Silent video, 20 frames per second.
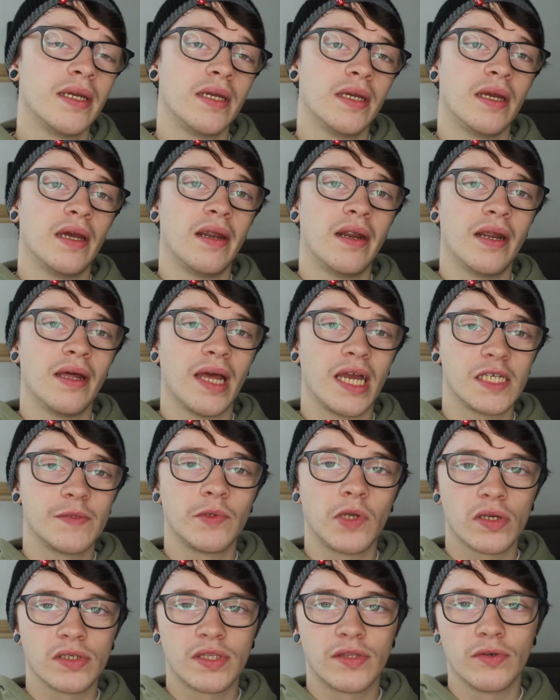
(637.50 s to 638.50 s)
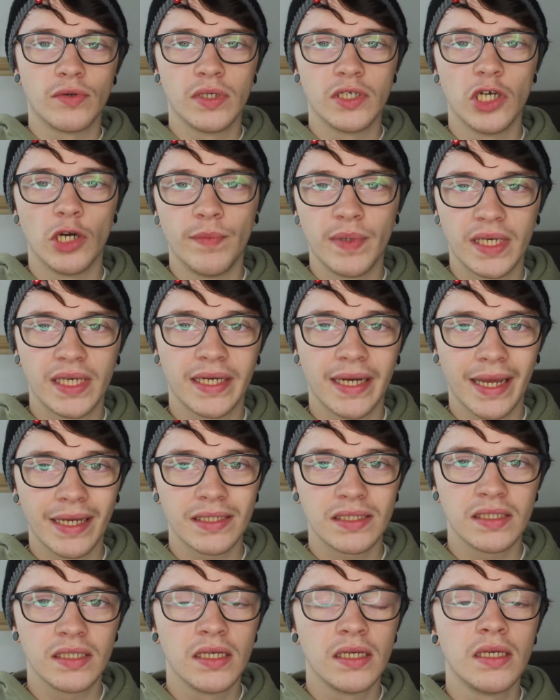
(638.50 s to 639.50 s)
That is because through Adobe
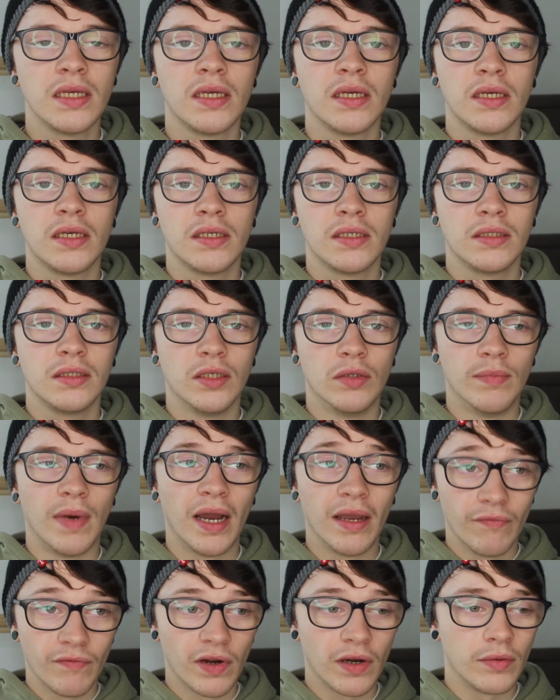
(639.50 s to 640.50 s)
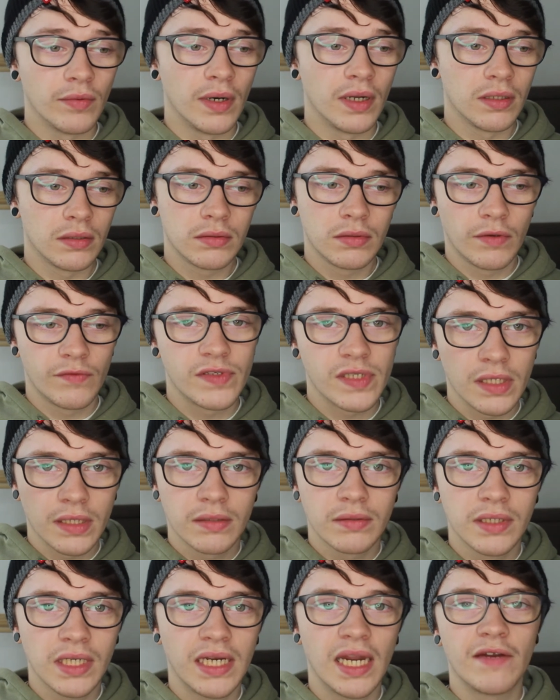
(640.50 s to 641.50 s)
Connect, you might very well, obviously,
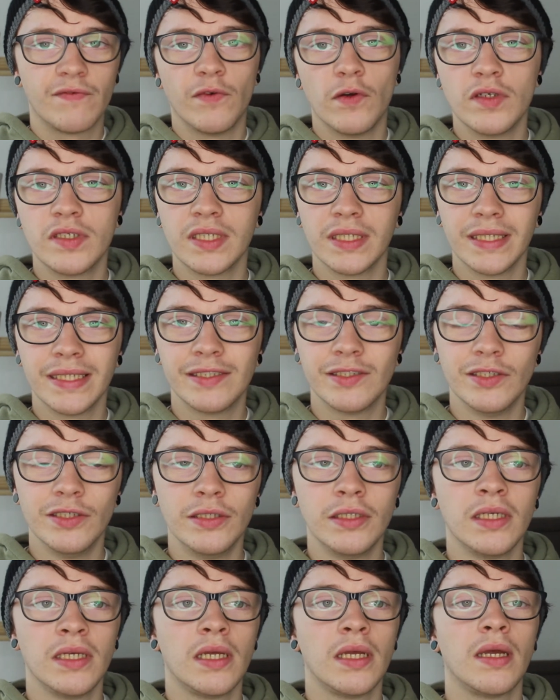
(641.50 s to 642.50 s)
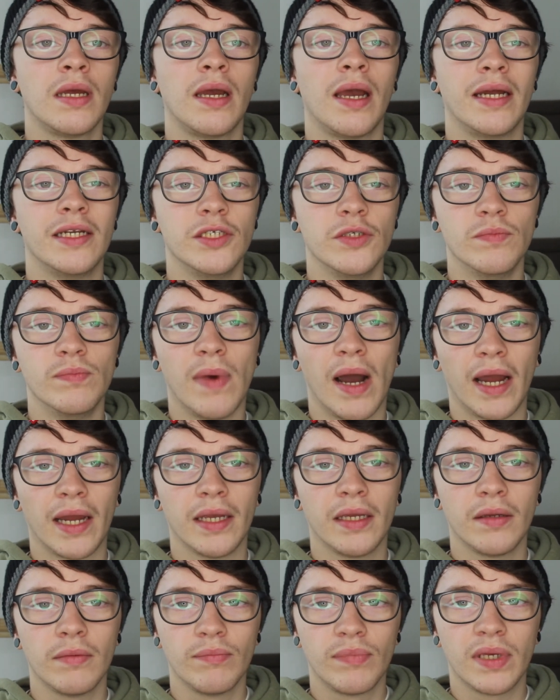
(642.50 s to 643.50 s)
need headphones to listen, and you
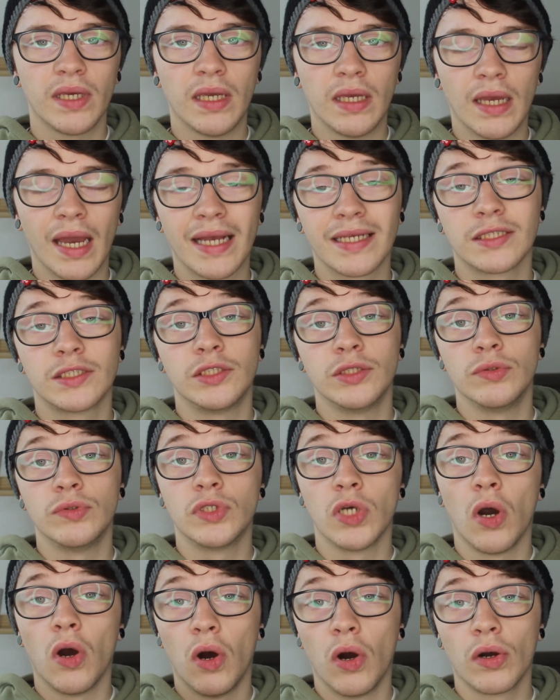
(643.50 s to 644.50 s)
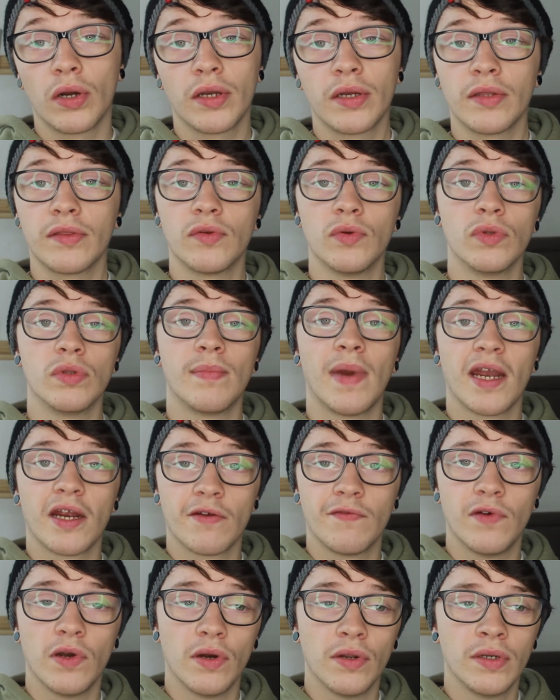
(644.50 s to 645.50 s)
might be asked to talk through the
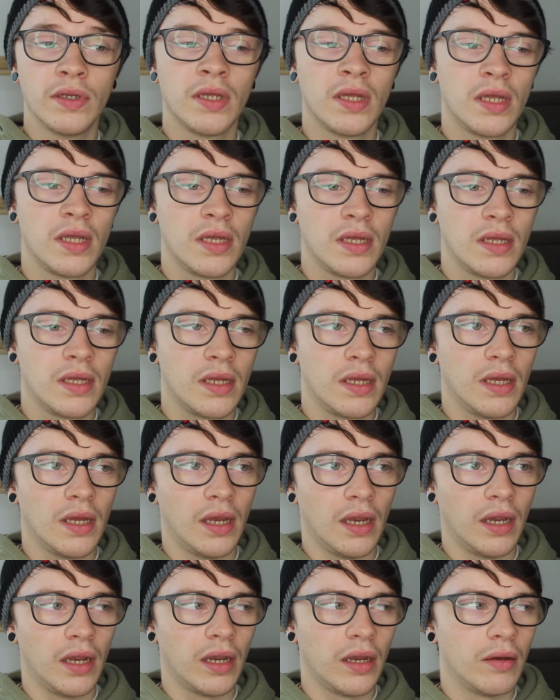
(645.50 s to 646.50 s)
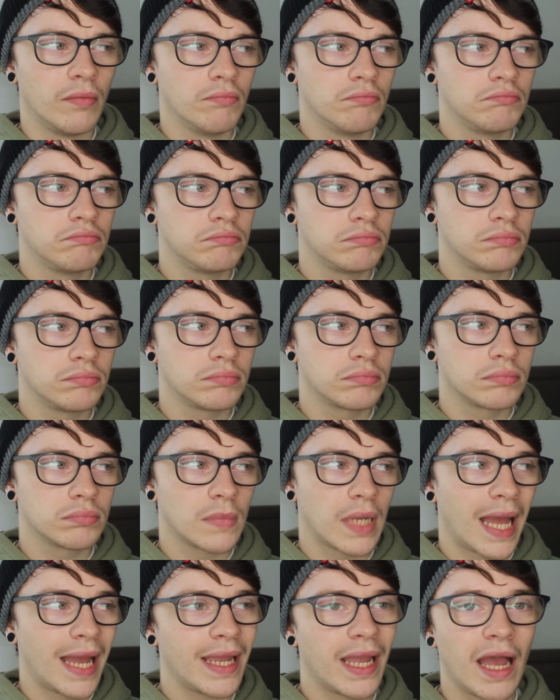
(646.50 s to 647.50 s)
microphone. I
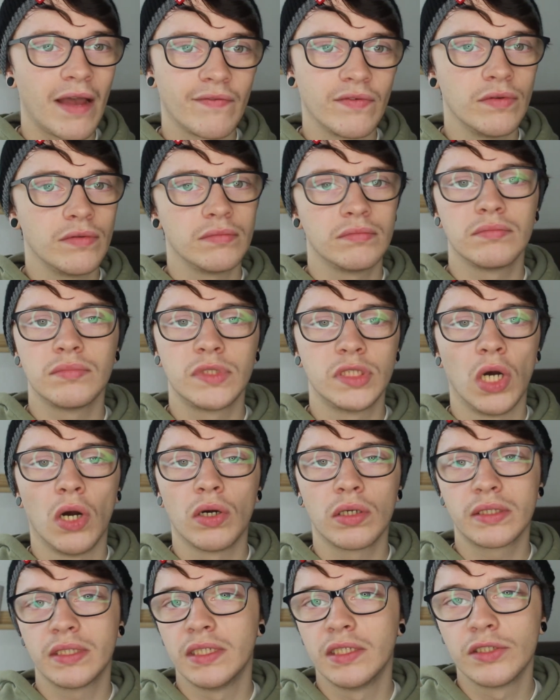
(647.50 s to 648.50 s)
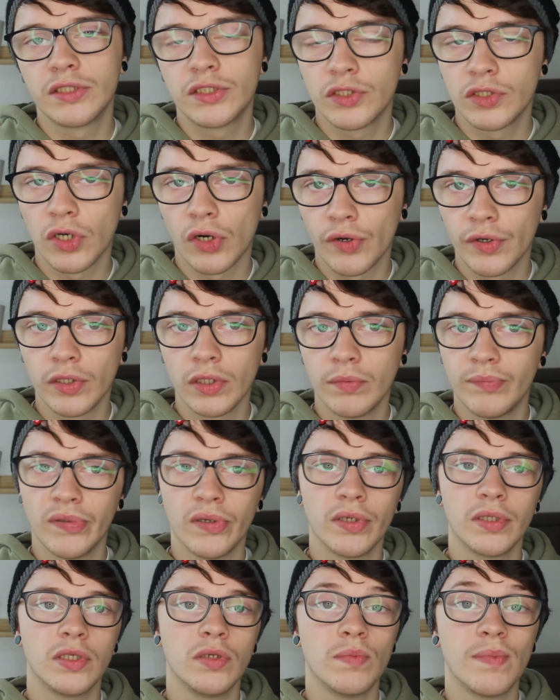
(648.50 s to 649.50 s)
haven't talked in a tutorial,
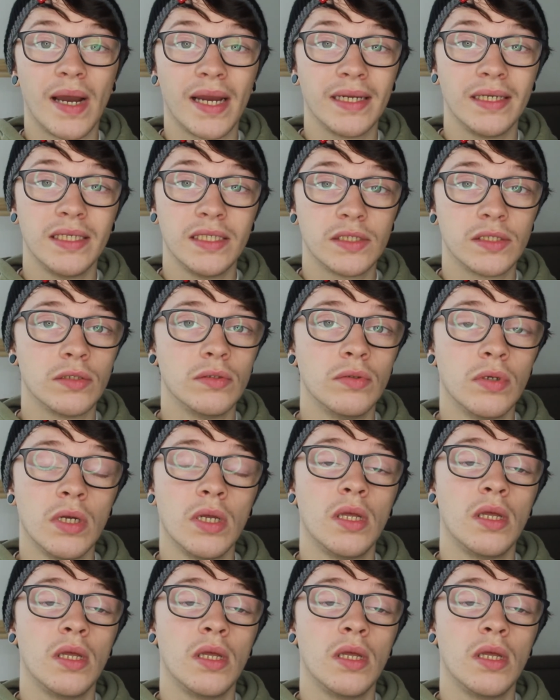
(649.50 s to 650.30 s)
but you might need to.